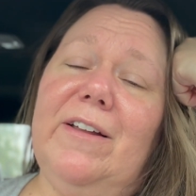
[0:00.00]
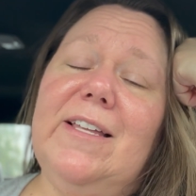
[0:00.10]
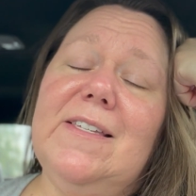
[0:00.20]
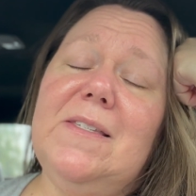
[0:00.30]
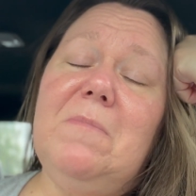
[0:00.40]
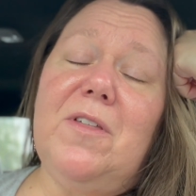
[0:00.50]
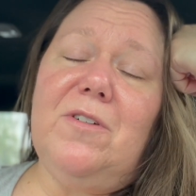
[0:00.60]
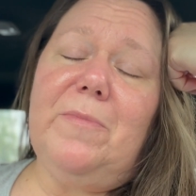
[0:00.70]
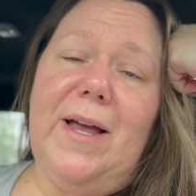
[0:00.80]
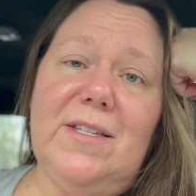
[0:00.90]
his
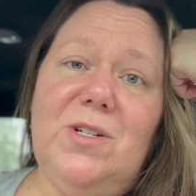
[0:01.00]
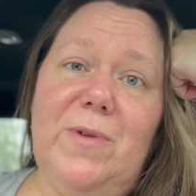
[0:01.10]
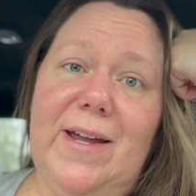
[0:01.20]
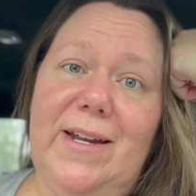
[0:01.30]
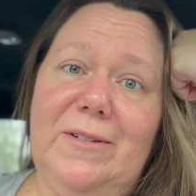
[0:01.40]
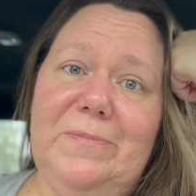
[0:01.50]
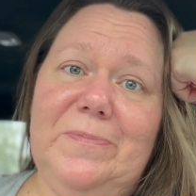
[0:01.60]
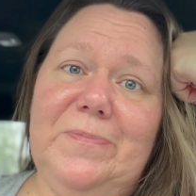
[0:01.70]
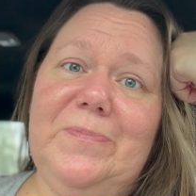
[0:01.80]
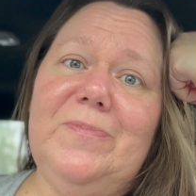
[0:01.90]
mother passed away
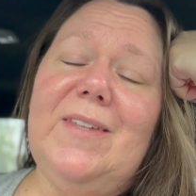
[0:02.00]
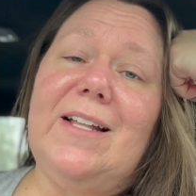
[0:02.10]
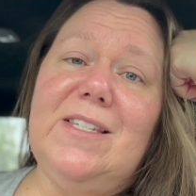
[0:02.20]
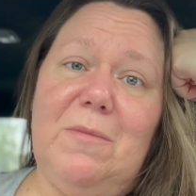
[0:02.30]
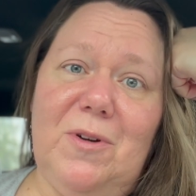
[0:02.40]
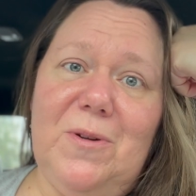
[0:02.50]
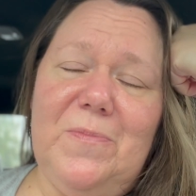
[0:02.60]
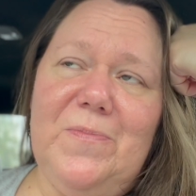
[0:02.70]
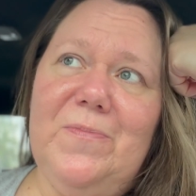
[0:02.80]
that summer.